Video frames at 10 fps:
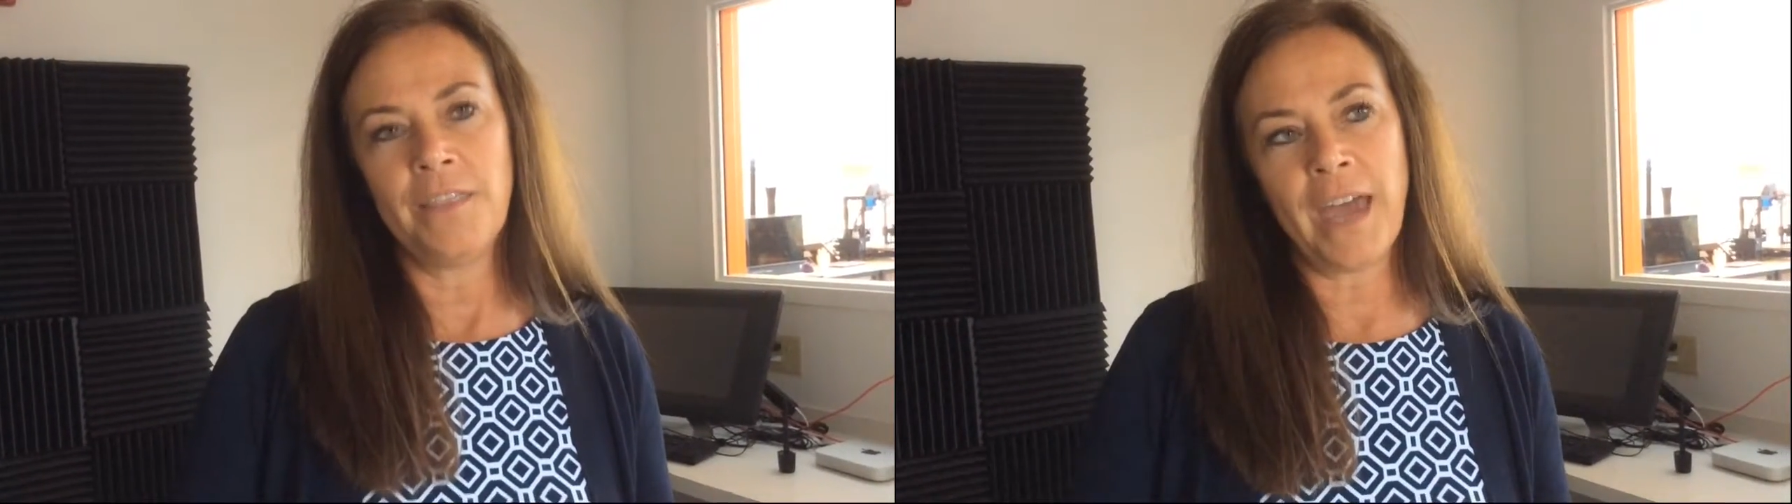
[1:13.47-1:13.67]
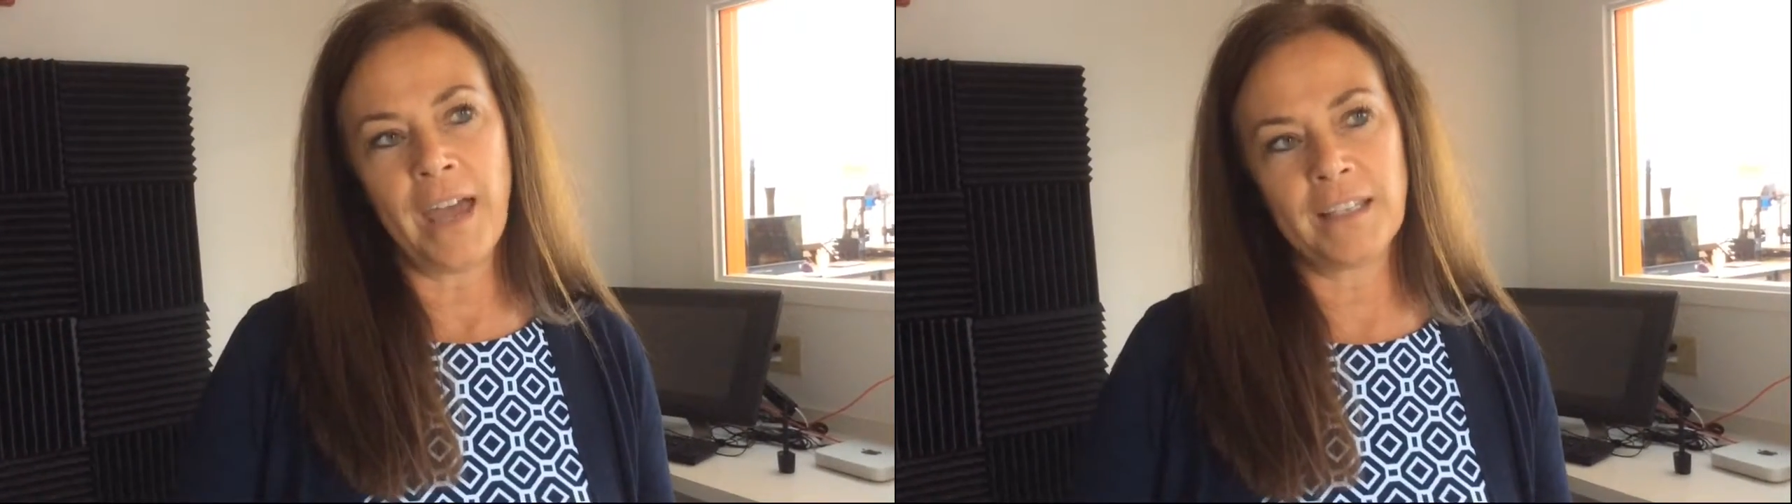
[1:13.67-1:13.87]

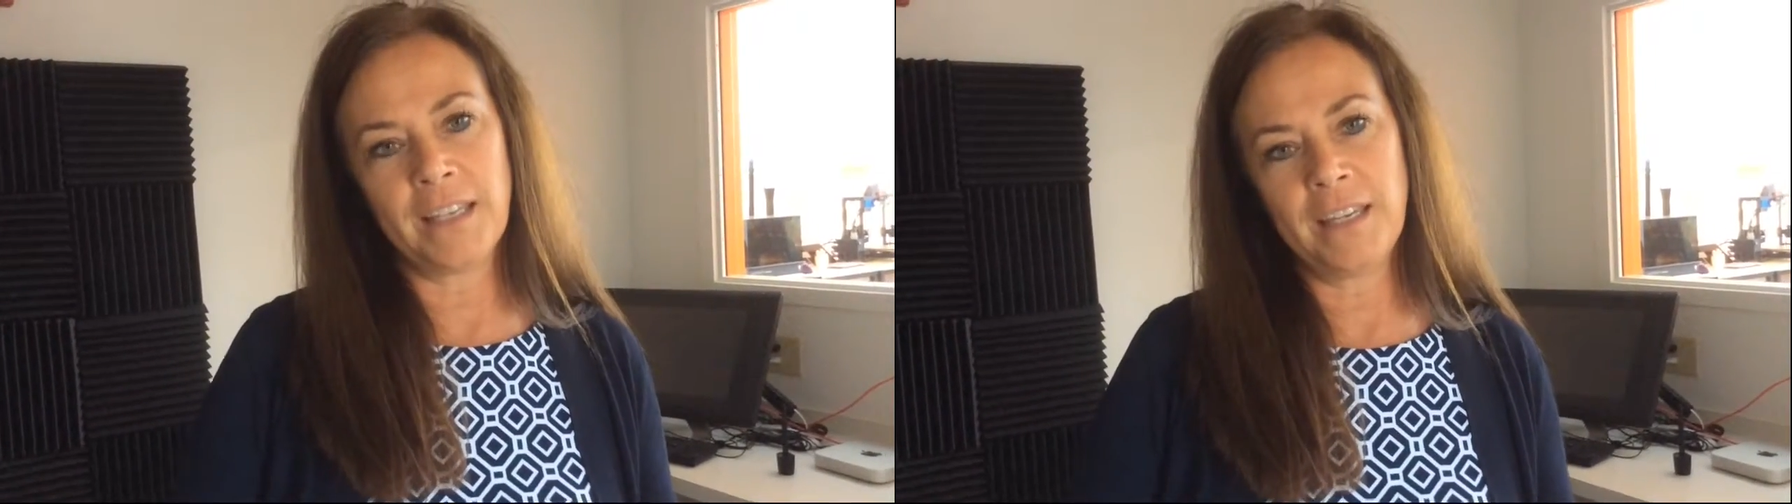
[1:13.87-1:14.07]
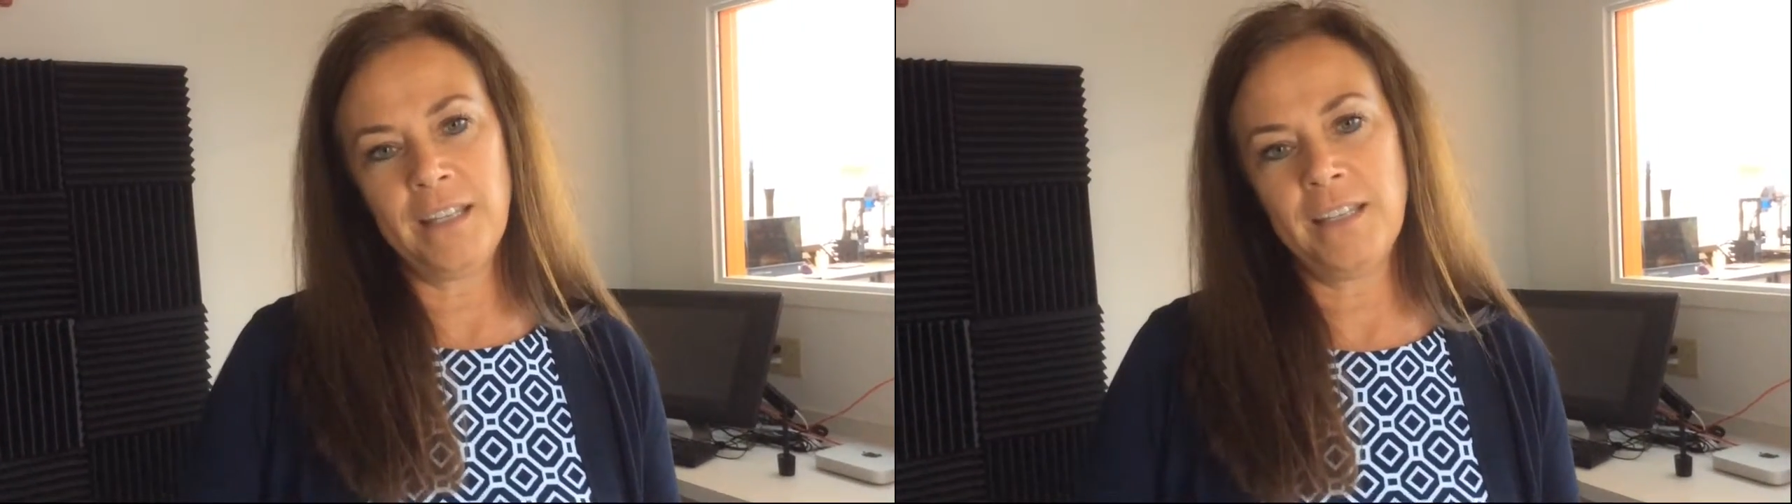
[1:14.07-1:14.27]
that
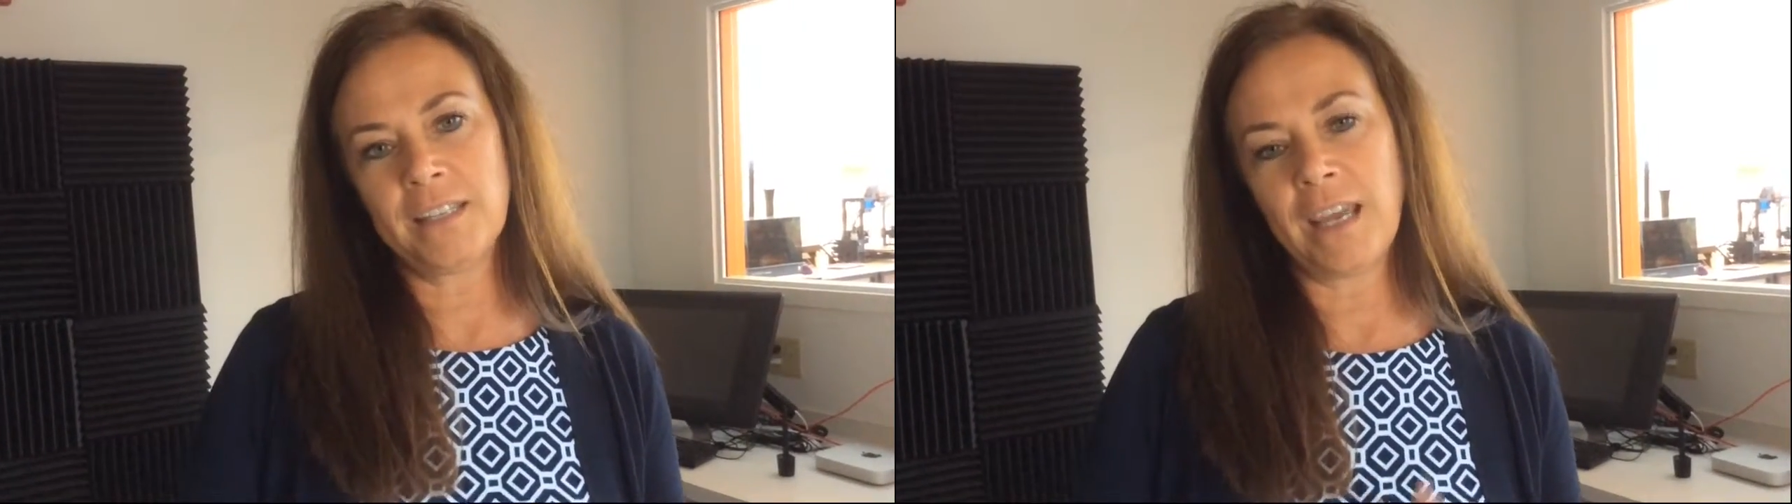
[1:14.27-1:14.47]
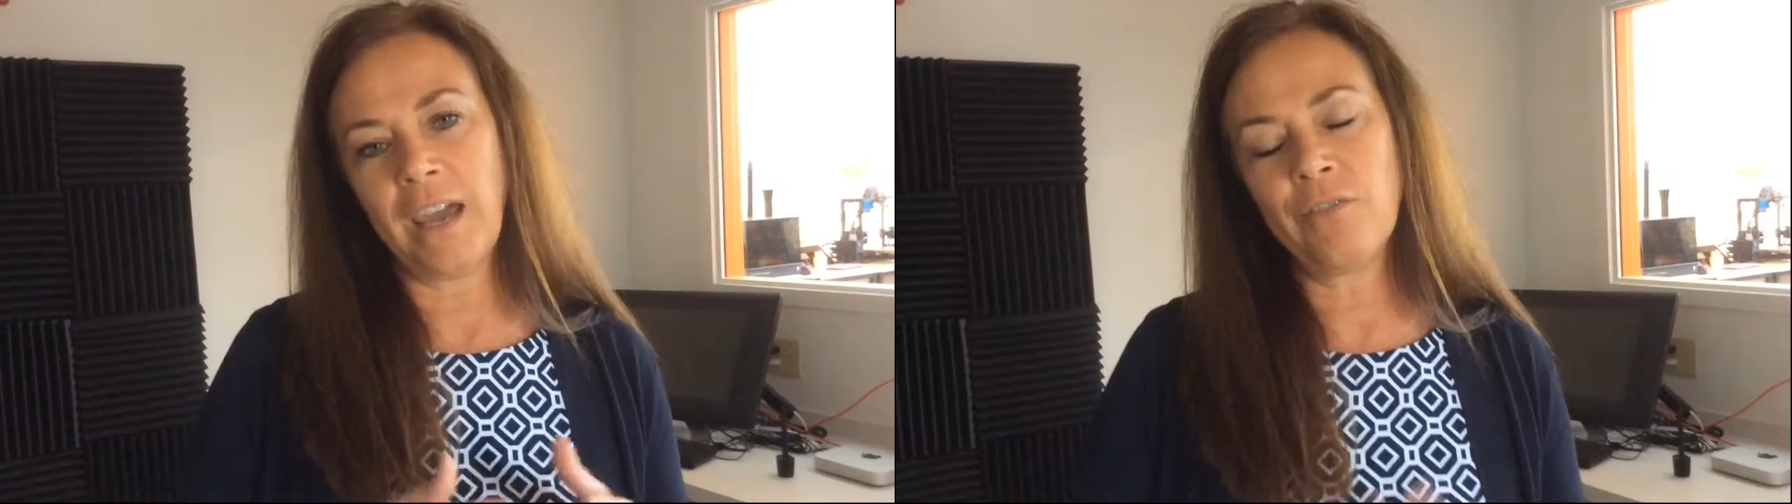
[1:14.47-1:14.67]

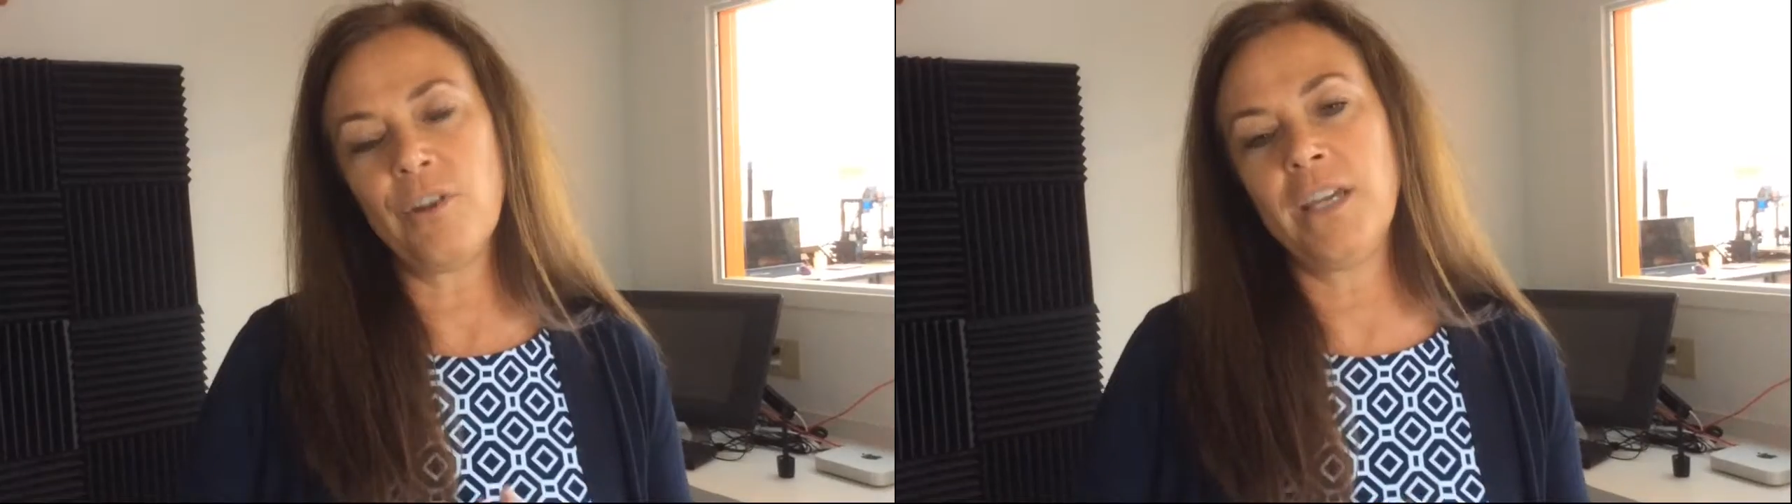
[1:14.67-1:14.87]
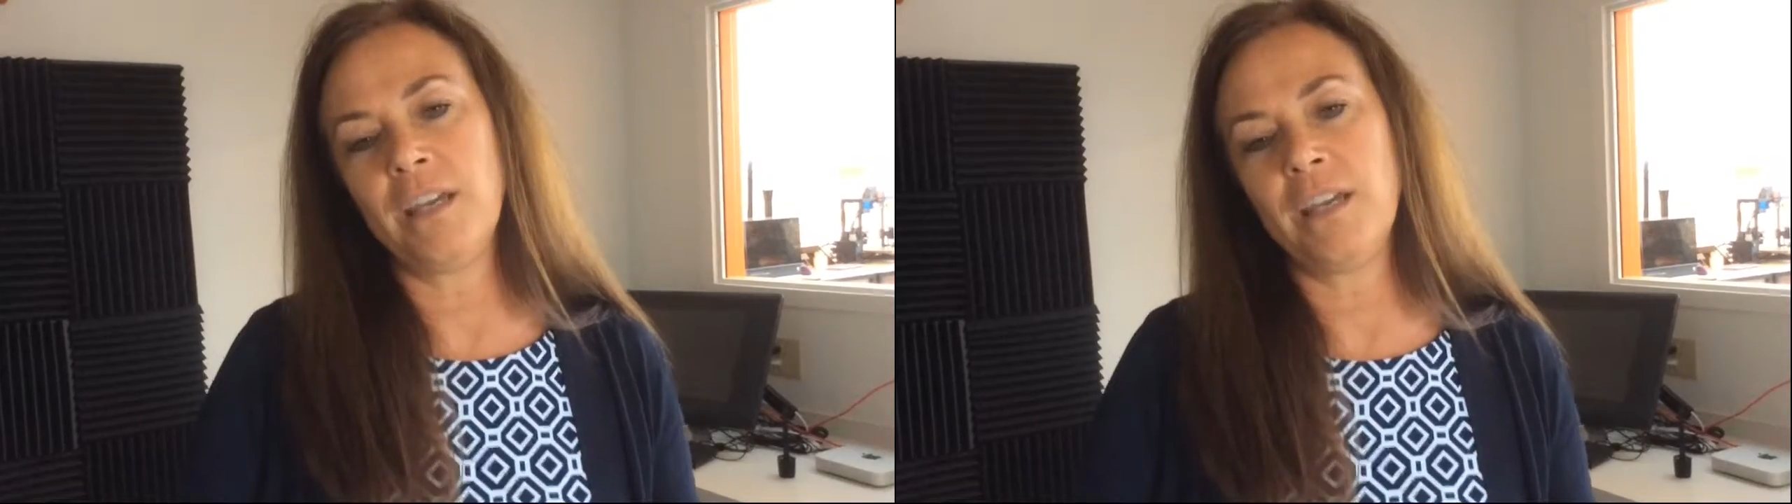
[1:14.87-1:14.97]
kids, every